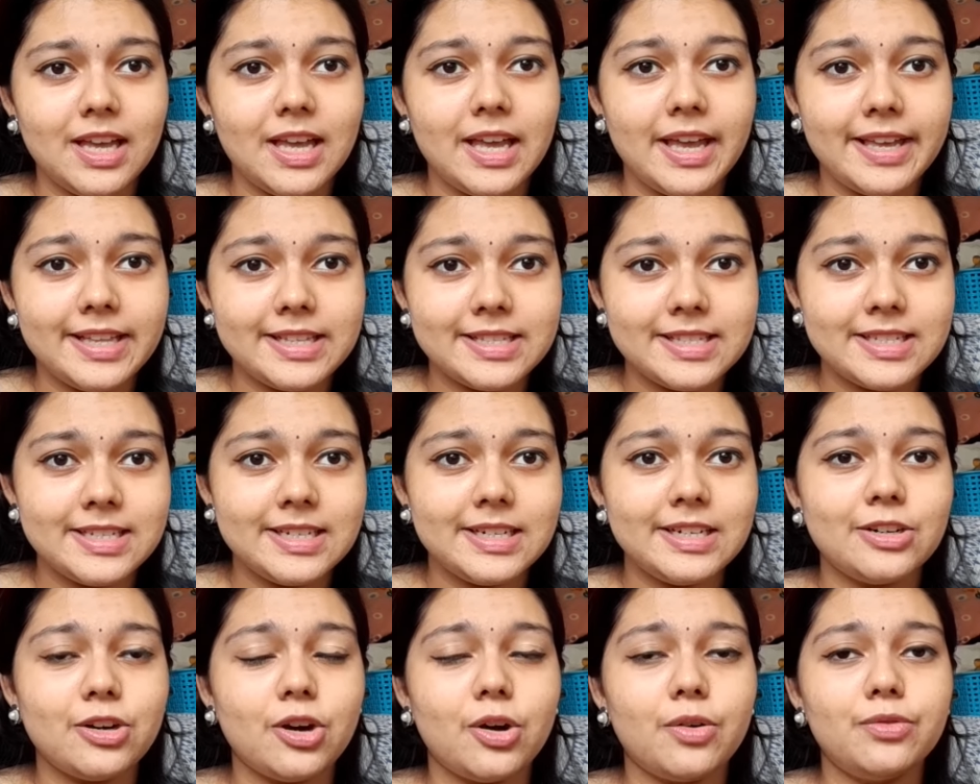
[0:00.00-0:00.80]

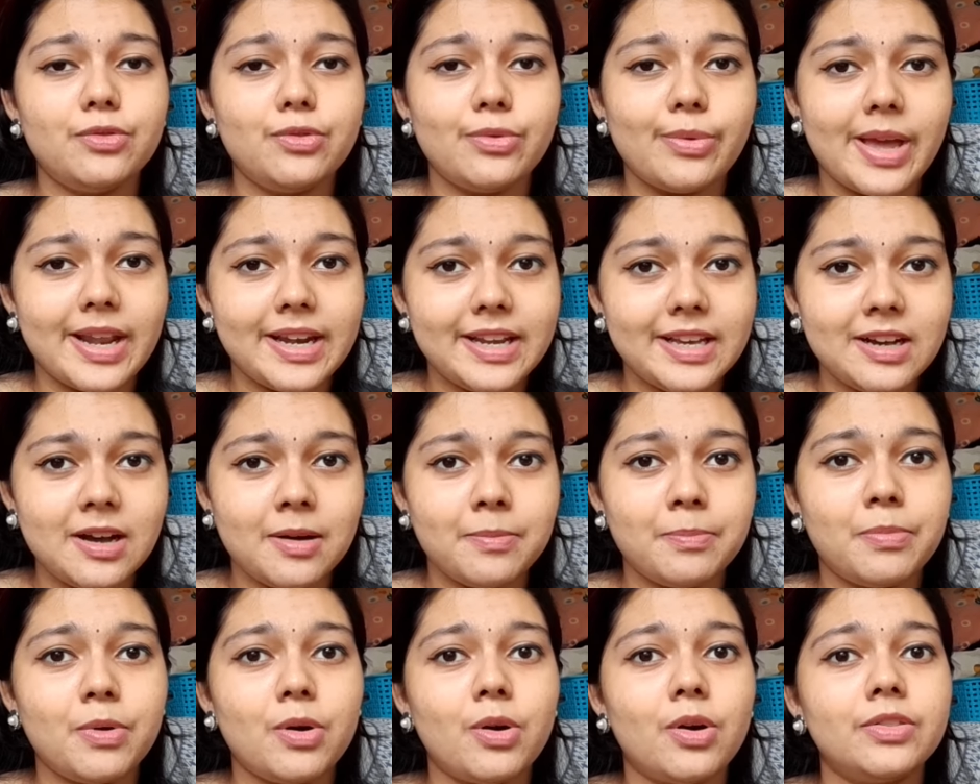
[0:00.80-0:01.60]
Instead of dwelling
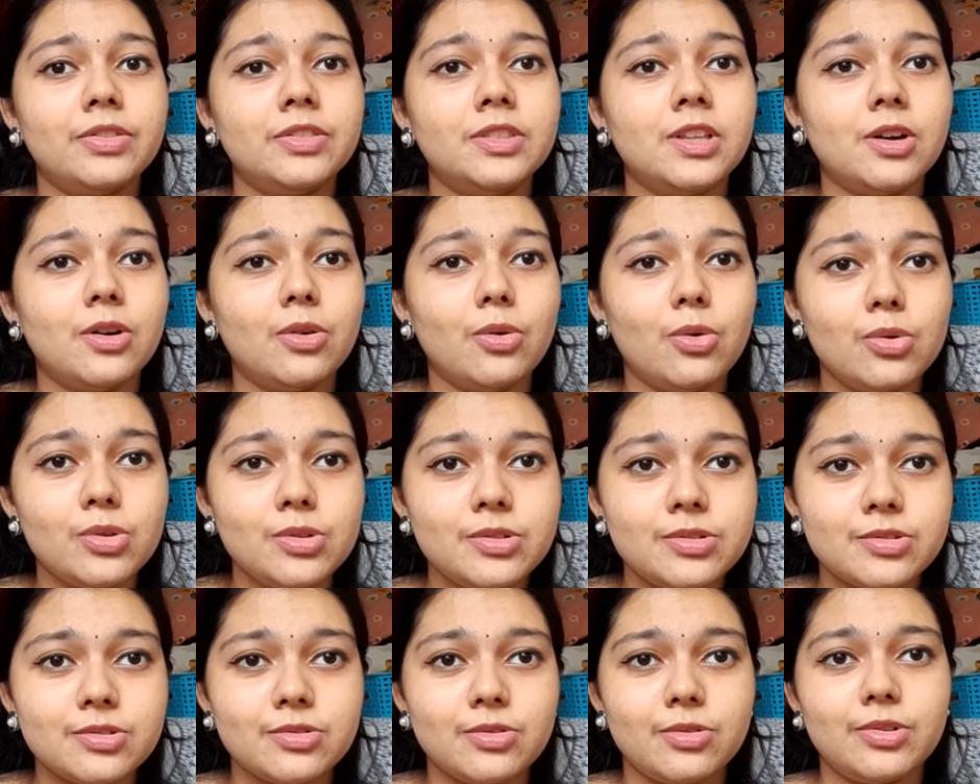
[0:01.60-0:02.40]
upon the
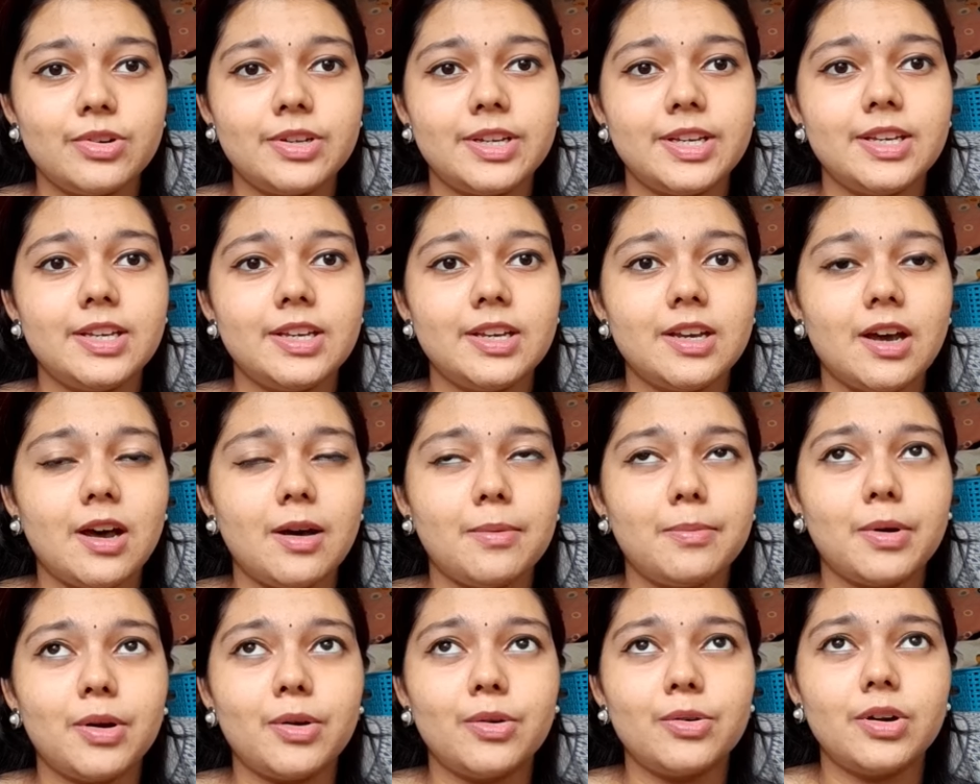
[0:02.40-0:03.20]
old story
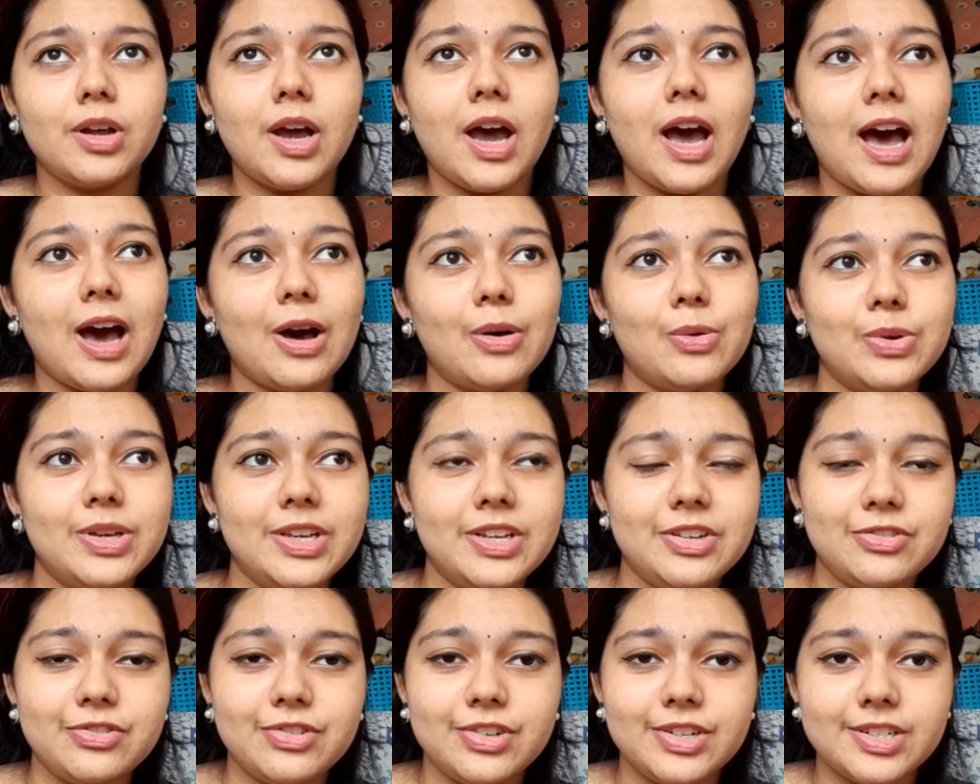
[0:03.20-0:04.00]
about how
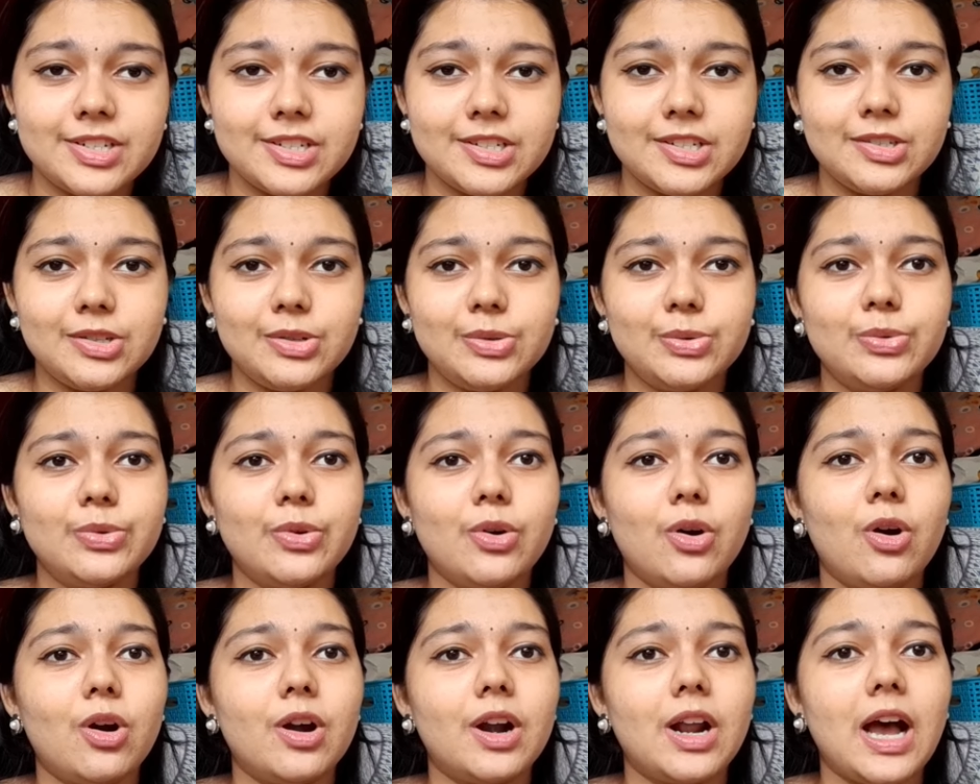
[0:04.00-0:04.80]
he treated
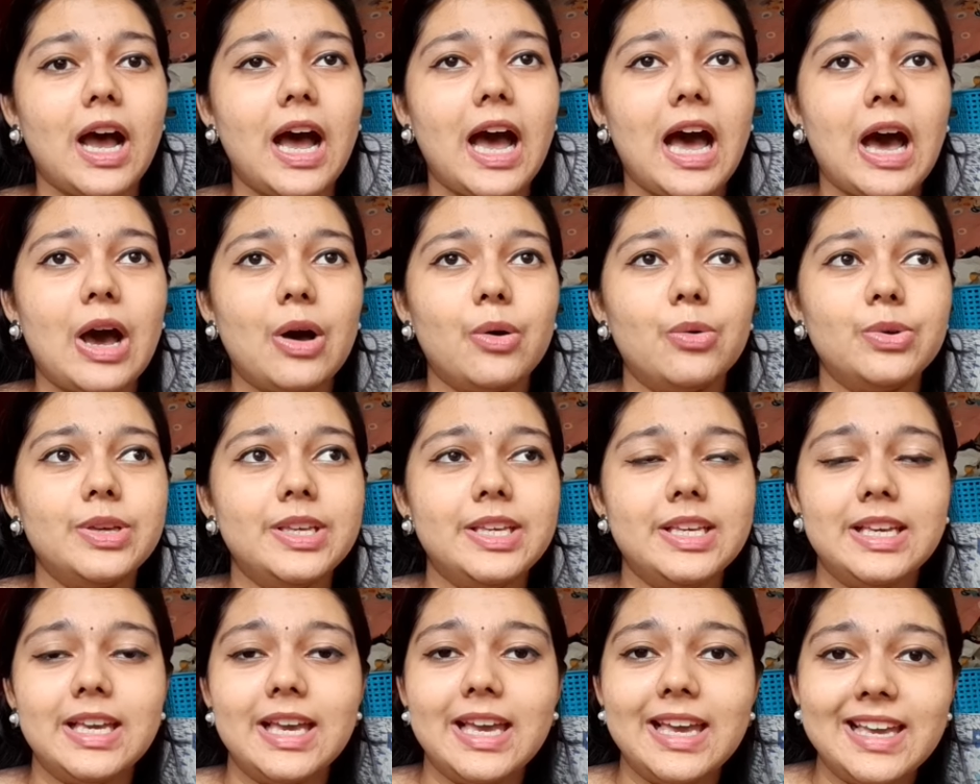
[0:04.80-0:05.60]
you or how
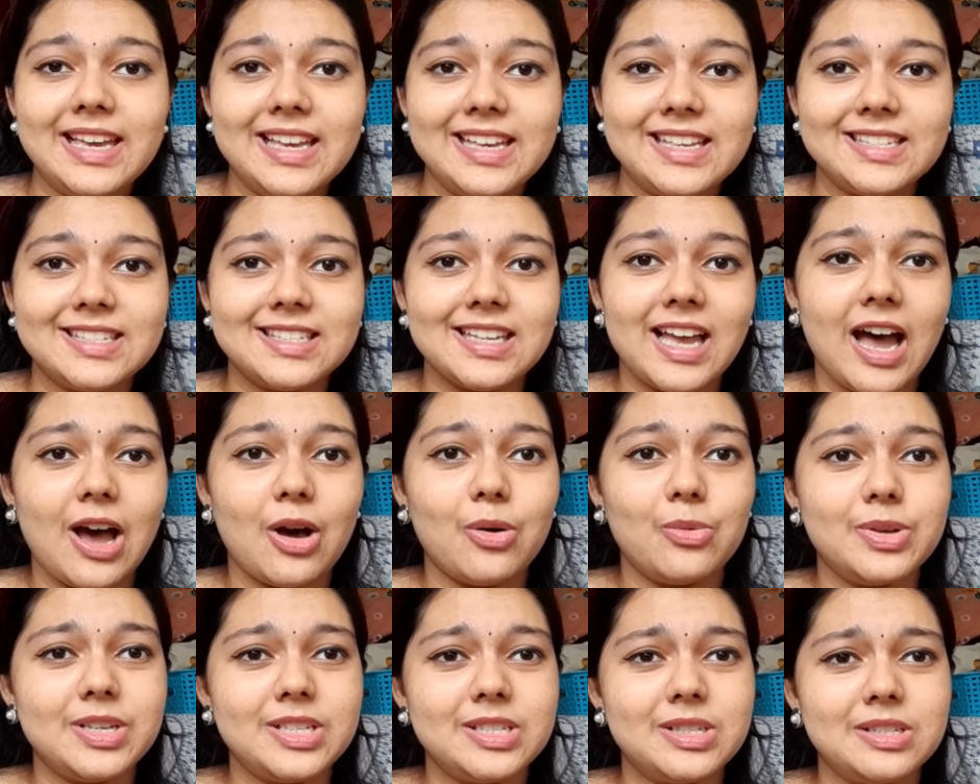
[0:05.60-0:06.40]
is
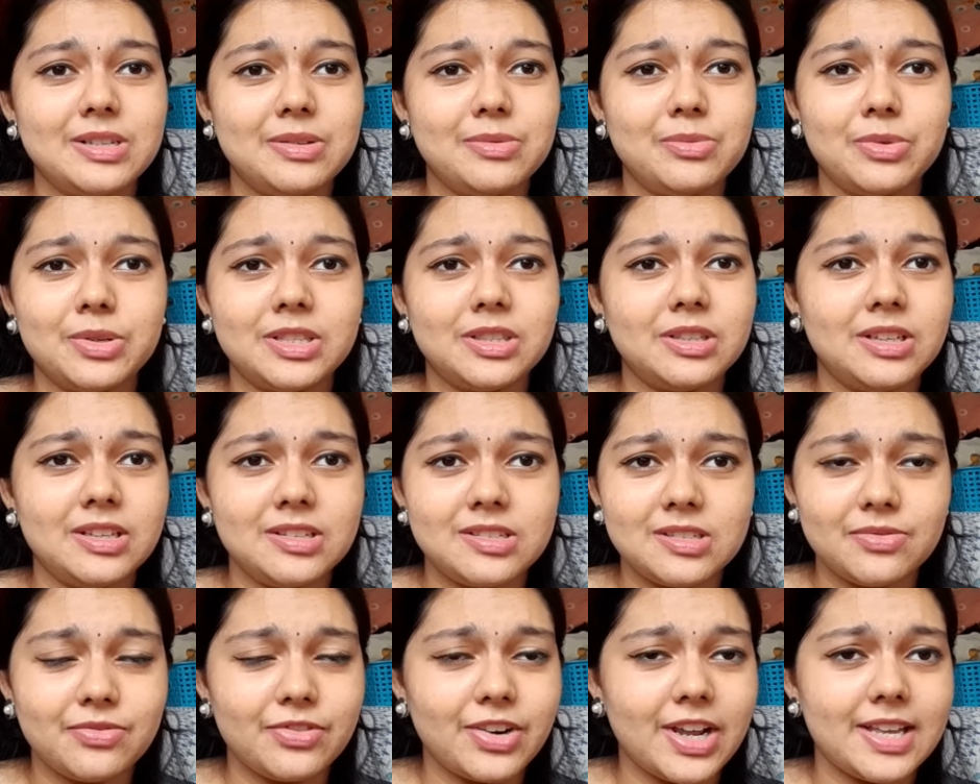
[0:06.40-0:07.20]
he with
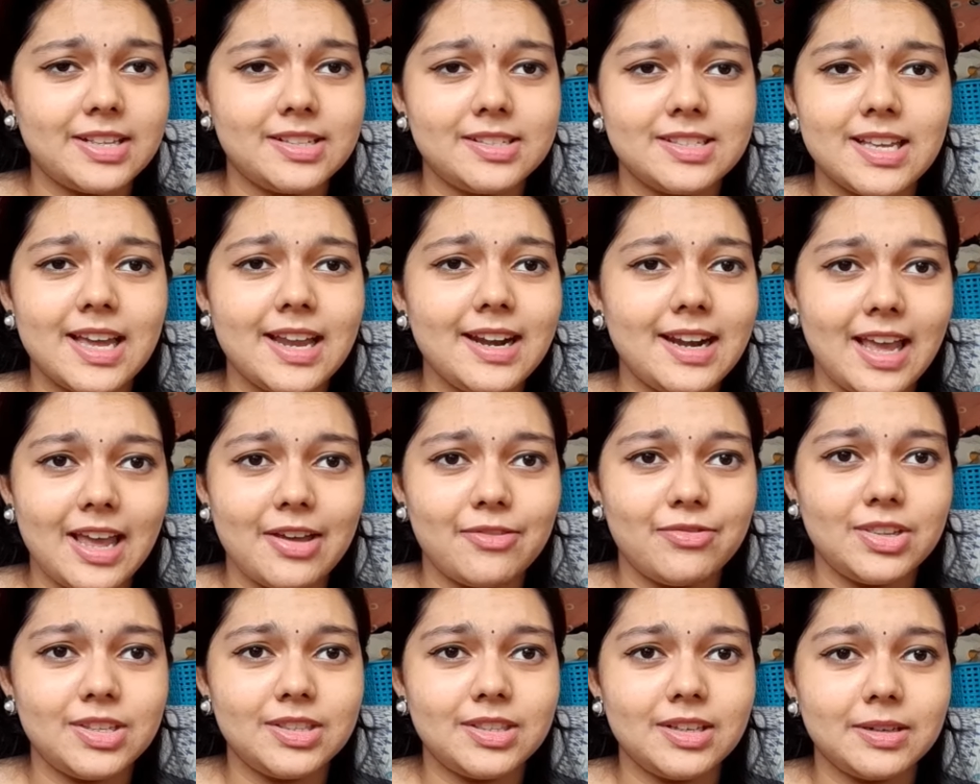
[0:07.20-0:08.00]
these friends and
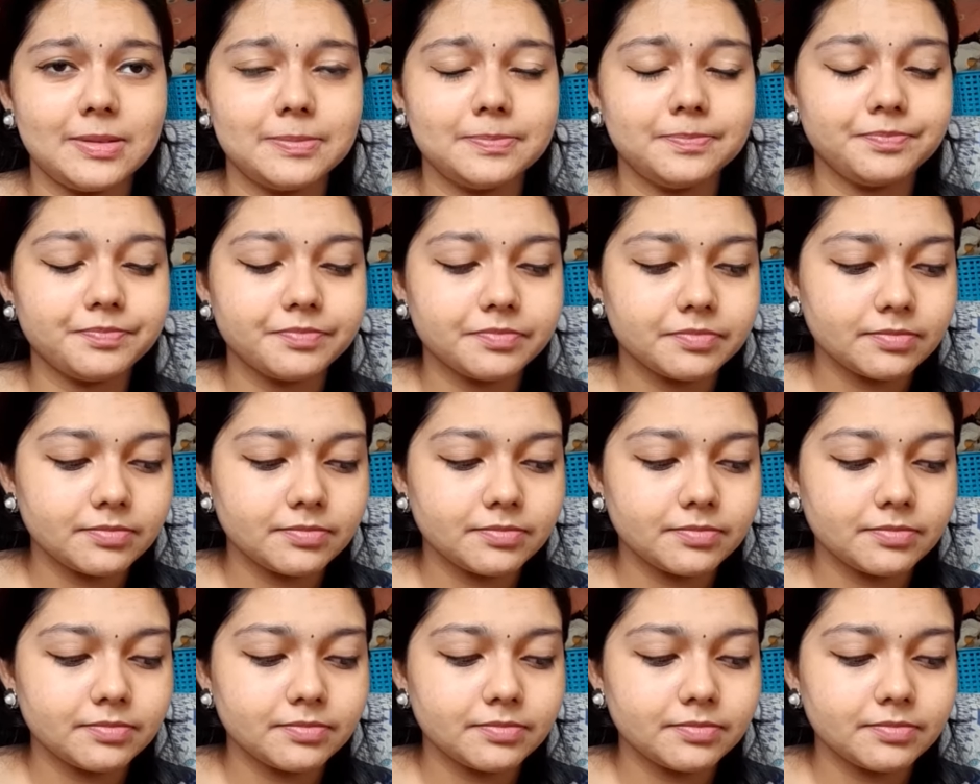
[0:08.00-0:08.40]
everything.